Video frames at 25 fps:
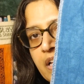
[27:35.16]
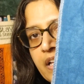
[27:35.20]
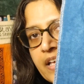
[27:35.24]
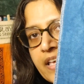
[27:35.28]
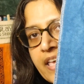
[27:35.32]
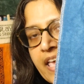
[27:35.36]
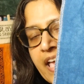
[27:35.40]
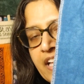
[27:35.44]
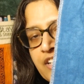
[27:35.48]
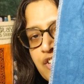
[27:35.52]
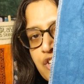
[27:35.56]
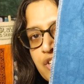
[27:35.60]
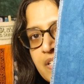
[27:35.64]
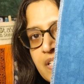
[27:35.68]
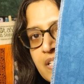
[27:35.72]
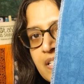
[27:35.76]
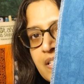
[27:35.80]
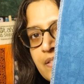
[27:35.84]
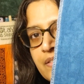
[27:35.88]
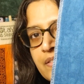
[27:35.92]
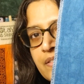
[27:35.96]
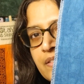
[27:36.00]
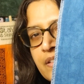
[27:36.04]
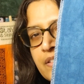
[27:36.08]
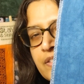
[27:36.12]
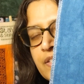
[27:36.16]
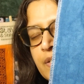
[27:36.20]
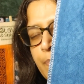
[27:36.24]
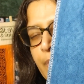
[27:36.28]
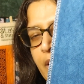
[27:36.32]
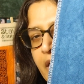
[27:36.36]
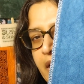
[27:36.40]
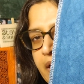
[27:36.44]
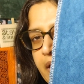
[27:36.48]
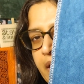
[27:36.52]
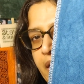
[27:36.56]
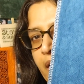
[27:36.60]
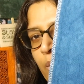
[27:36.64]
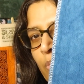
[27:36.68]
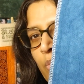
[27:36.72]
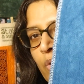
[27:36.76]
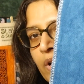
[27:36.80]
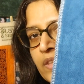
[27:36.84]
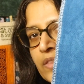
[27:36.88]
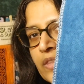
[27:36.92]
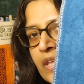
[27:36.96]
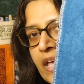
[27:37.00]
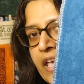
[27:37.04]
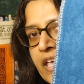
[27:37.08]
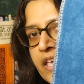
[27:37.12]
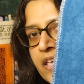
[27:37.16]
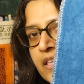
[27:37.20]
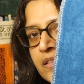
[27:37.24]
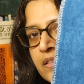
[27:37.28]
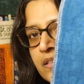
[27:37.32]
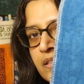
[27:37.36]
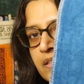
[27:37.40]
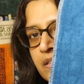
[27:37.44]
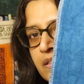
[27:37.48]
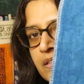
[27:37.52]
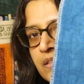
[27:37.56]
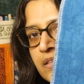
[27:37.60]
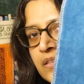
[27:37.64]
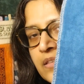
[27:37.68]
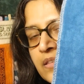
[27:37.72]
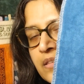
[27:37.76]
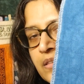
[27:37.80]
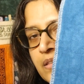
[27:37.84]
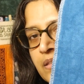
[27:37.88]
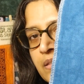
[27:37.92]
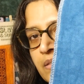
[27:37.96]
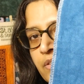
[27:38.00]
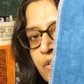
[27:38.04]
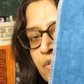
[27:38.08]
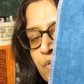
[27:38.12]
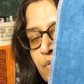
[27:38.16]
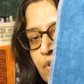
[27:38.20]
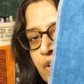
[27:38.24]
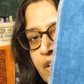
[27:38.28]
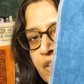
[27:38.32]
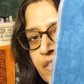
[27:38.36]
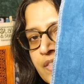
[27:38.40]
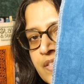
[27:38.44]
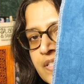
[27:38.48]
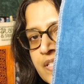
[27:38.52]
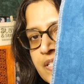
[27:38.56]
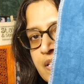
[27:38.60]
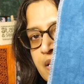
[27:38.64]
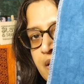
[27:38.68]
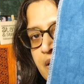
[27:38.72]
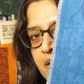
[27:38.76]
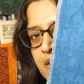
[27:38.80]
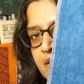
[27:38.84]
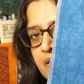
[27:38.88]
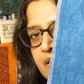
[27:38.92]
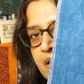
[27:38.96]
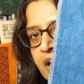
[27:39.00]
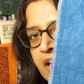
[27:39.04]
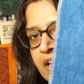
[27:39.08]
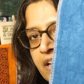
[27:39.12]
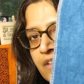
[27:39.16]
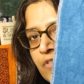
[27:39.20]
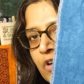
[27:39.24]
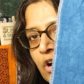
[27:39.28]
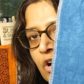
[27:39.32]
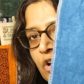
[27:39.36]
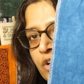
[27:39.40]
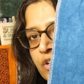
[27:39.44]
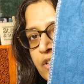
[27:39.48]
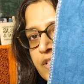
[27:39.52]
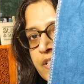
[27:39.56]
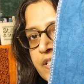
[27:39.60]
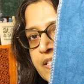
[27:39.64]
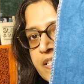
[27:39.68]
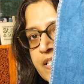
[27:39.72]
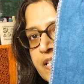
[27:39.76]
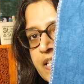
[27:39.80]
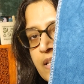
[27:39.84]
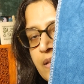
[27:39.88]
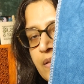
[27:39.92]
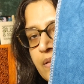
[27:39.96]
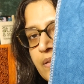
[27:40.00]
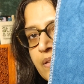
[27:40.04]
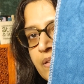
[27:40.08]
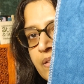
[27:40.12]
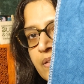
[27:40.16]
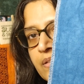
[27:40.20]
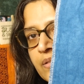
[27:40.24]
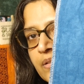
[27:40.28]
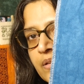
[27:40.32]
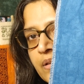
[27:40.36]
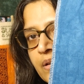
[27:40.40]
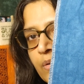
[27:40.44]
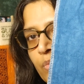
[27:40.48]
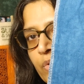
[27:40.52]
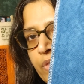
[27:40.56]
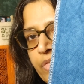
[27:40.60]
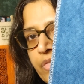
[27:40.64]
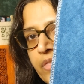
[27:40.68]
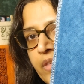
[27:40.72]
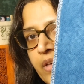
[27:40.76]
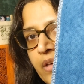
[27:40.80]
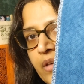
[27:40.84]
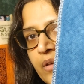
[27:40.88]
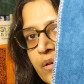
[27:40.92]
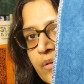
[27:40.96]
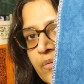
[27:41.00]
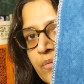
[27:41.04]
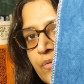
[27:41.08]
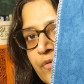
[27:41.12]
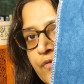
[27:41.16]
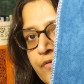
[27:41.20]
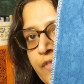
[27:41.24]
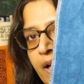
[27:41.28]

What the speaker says: It catches, depending on what light you look at this in, it's kind of hard to see with the